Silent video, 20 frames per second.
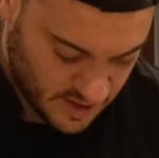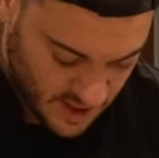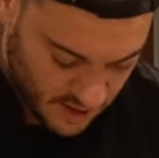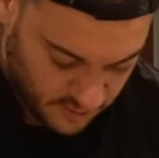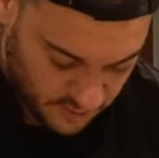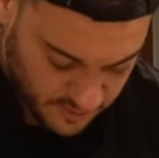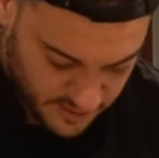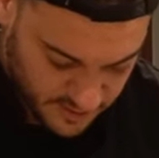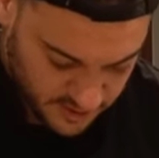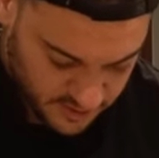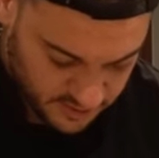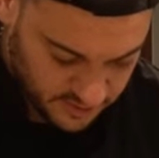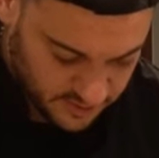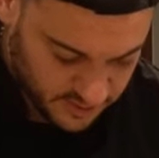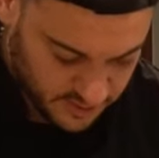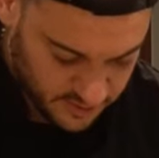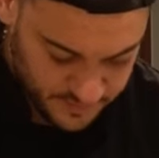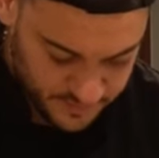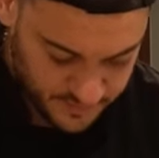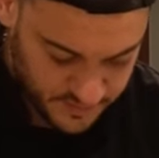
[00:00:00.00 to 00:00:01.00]
now what we're gonna
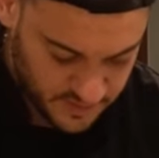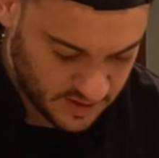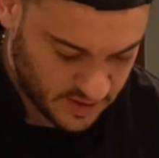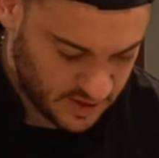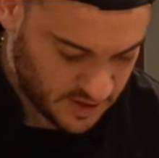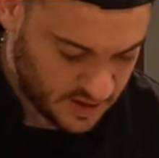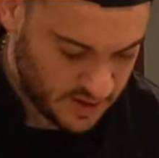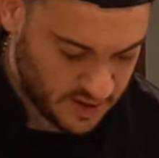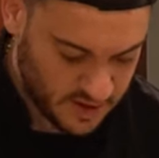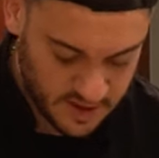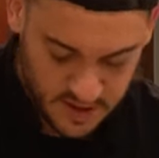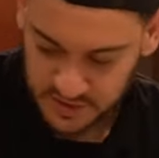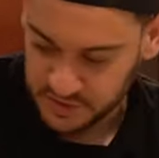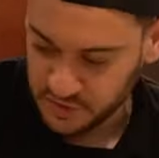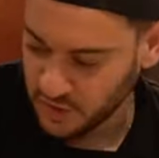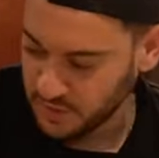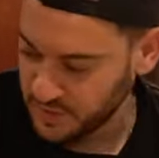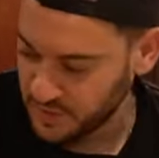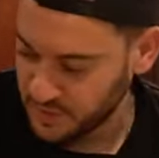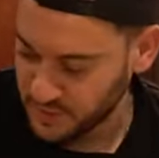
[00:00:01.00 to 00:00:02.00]
do is
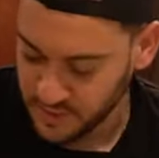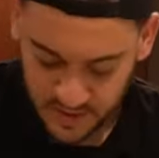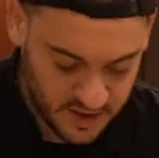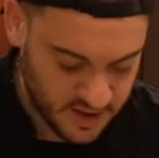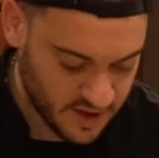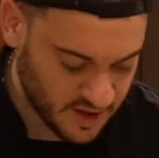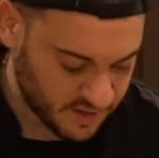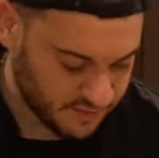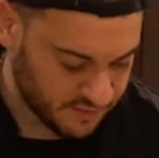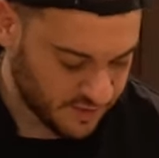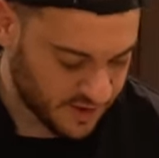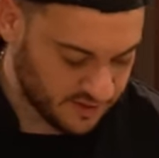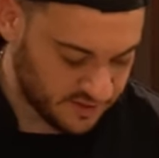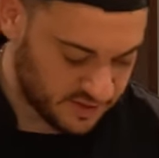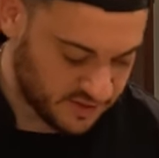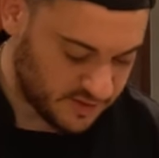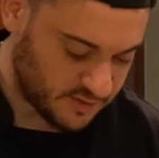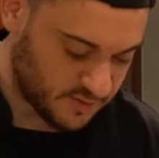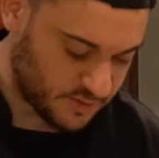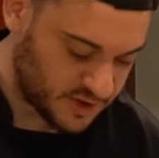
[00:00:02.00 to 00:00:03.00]
normally we would cut a vent,
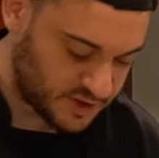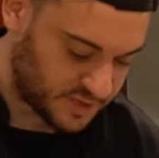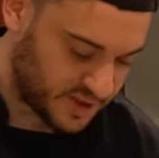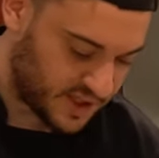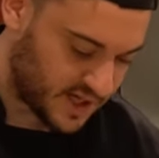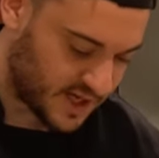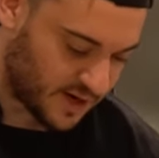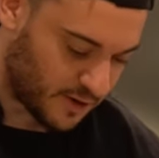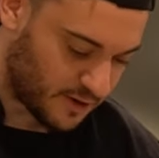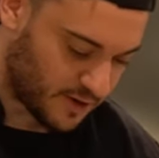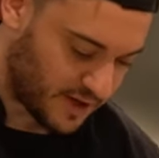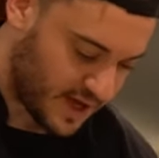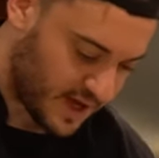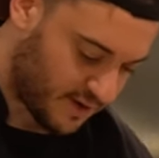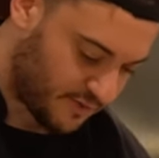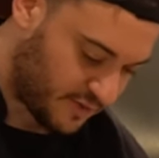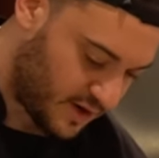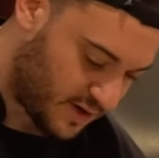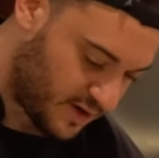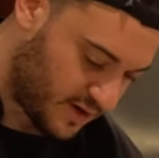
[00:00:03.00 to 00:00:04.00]
which we kind of already
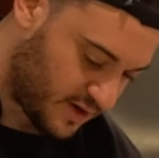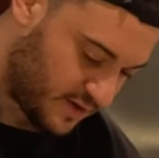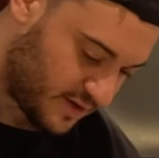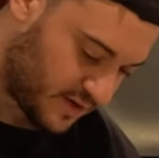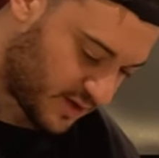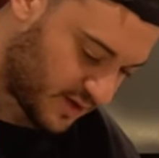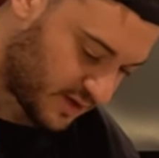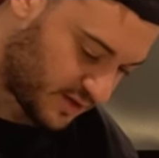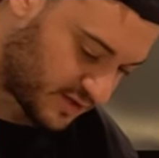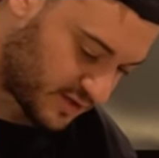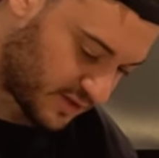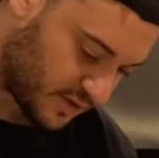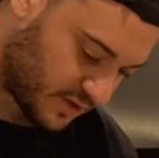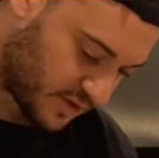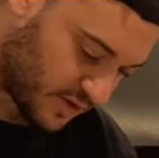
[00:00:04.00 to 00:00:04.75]
have here. It's a little